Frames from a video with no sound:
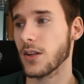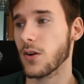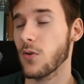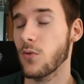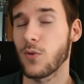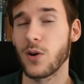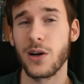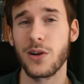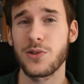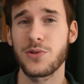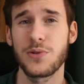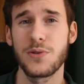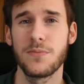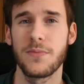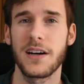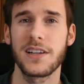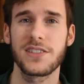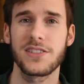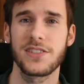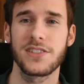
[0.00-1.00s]
1 or 2
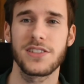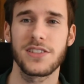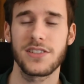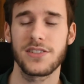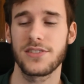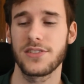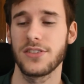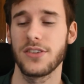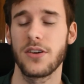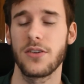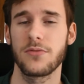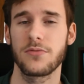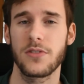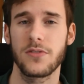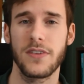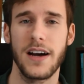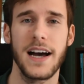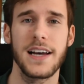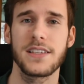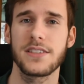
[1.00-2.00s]
months to just
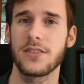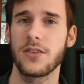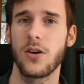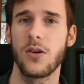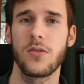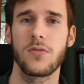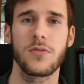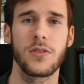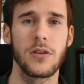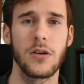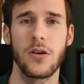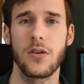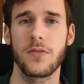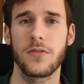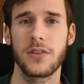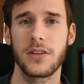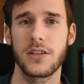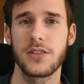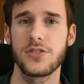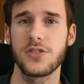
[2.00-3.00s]
revise it over and
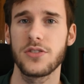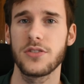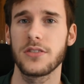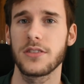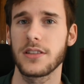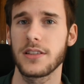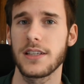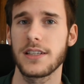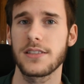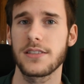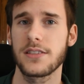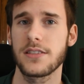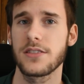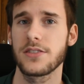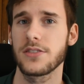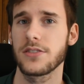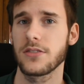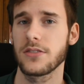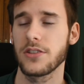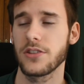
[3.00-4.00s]
over,
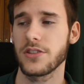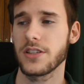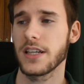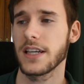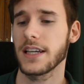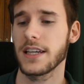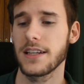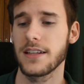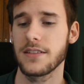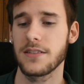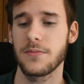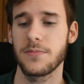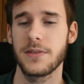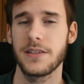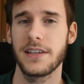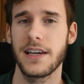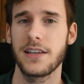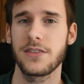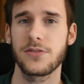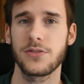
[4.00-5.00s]
because you're taking into
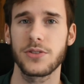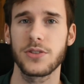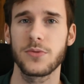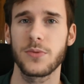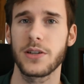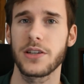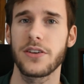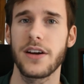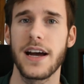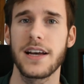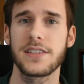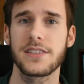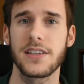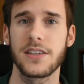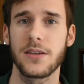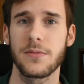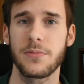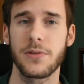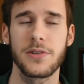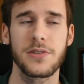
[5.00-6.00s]
PA school. You want your essay,
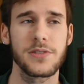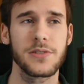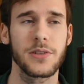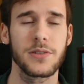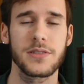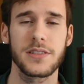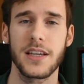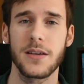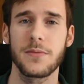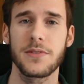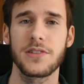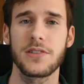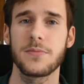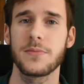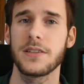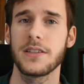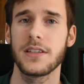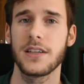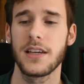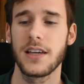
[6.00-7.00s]
your personal statement to
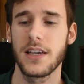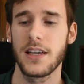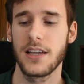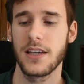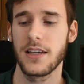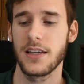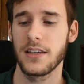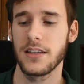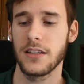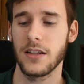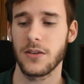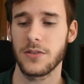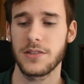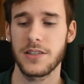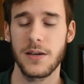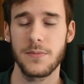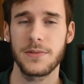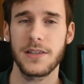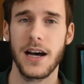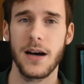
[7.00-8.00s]
be
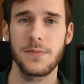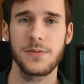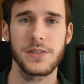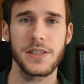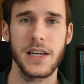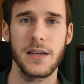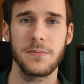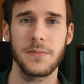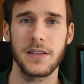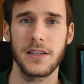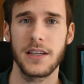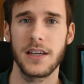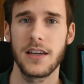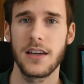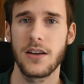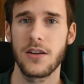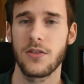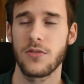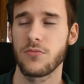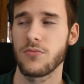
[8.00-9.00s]
tip-top shape and
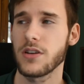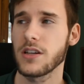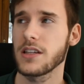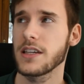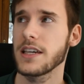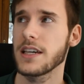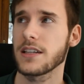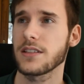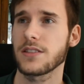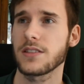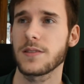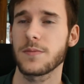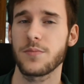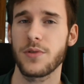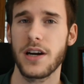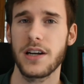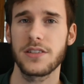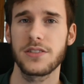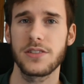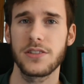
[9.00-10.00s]
really
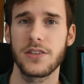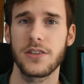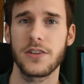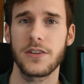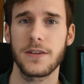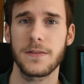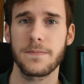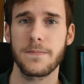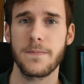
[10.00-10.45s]
express your